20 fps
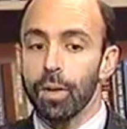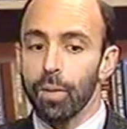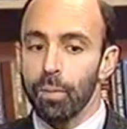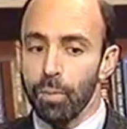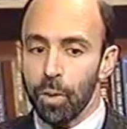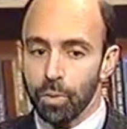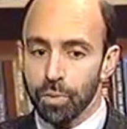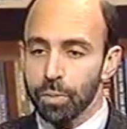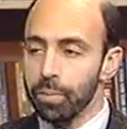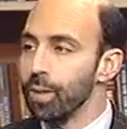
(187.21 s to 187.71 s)

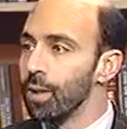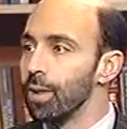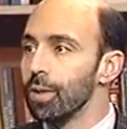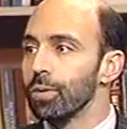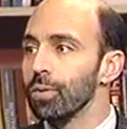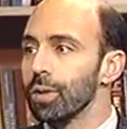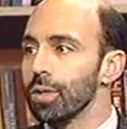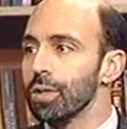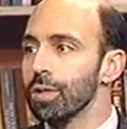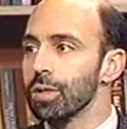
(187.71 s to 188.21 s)
most
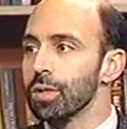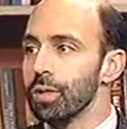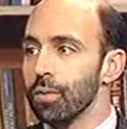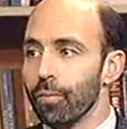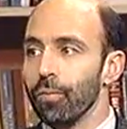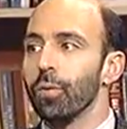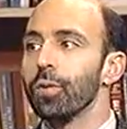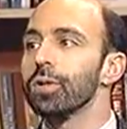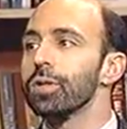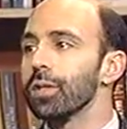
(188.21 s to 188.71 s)
pediatricians, the
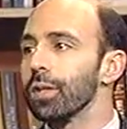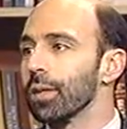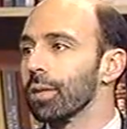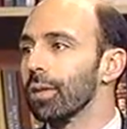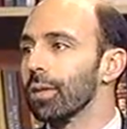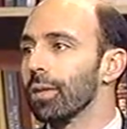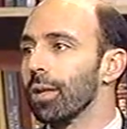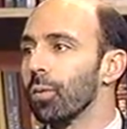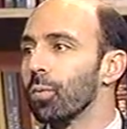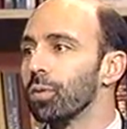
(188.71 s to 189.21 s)
first thing
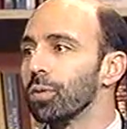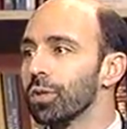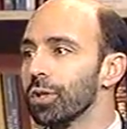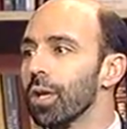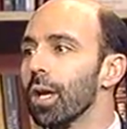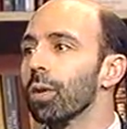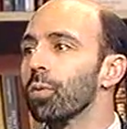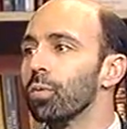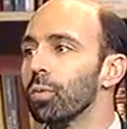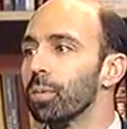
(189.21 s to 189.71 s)
that they will
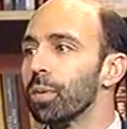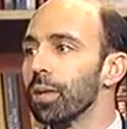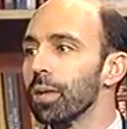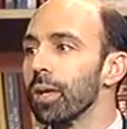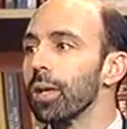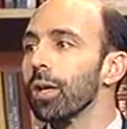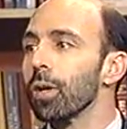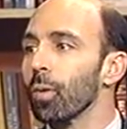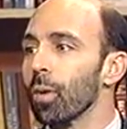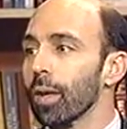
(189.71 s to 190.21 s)
check will be the
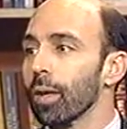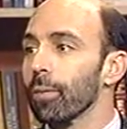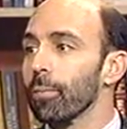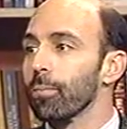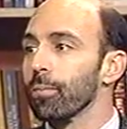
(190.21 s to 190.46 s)
hearing,